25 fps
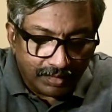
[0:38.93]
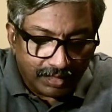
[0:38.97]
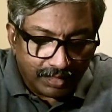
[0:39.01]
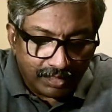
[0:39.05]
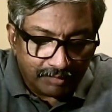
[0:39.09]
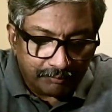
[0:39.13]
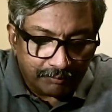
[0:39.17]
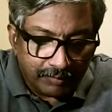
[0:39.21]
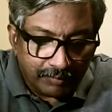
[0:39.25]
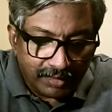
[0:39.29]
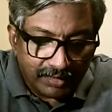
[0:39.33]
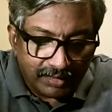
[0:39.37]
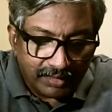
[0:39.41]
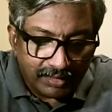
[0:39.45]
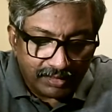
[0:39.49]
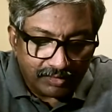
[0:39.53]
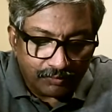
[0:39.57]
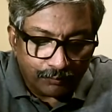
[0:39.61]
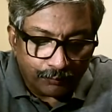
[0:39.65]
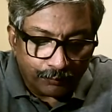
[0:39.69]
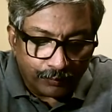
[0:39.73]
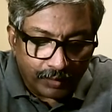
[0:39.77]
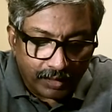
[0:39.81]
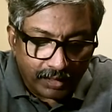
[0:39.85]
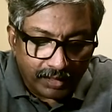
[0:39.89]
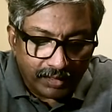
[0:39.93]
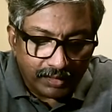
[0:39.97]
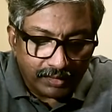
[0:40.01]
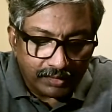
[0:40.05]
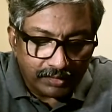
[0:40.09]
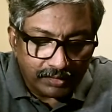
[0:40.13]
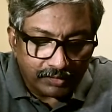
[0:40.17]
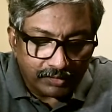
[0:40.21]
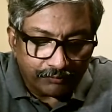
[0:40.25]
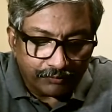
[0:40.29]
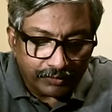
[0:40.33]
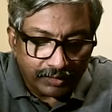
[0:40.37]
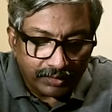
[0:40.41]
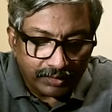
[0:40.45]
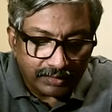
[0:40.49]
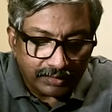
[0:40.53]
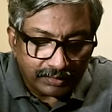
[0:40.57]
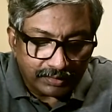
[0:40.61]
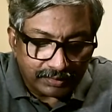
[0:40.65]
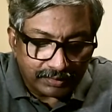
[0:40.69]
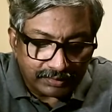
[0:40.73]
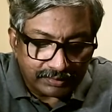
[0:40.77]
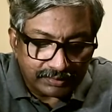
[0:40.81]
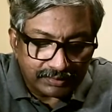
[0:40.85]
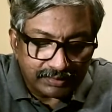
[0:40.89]
I am making a way in the
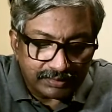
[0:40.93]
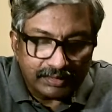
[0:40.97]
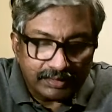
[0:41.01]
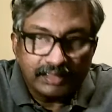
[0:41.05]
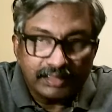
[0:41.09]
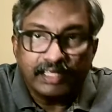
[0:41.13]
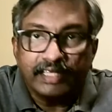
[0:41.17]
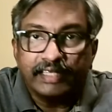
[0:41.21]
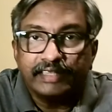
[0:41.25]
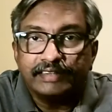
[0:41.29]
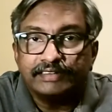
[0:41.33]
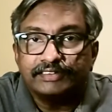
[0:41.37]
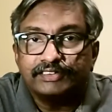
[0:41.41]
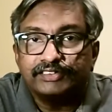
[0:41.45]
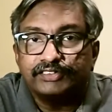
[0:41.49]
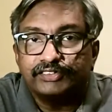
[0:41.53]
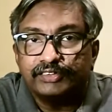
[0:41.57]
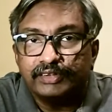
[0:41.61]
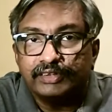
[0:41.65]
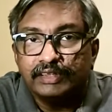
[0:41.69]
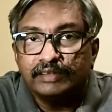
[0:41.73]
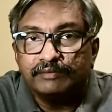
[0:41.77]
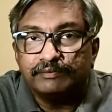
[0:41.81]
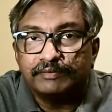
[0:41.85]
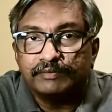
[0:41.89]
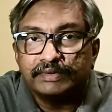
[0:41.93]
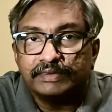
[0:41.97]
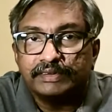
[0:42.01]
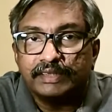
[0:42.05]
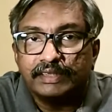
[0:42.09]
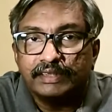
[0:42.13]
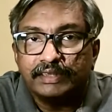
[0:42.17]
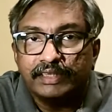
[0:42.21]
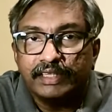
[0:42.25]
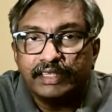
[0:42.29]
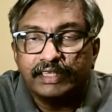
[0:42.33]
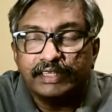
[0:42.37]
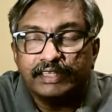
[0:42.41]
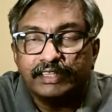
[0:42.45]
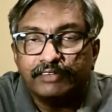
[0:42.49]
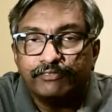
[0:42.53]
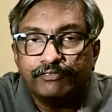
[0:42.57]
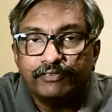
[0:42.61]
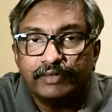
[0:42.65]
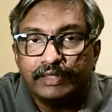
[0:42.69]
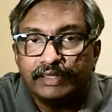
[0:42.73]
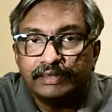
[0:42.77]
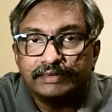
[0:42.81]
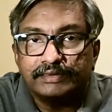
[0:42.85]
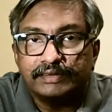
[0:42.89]
wilderness and streams in
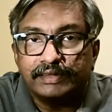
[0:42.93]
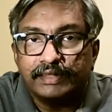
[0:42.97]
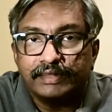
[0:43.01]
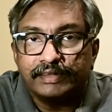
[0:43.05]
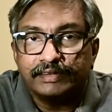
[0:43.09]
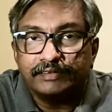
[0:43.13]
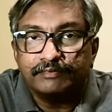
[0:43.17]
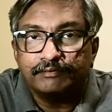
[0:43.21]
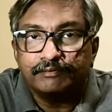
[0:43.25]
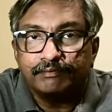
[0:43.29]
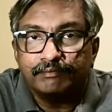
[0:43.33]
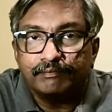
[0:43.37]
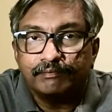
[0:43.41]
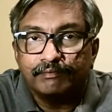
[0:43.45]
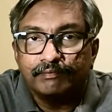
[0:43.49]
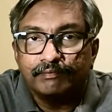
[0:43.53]
the wasteland.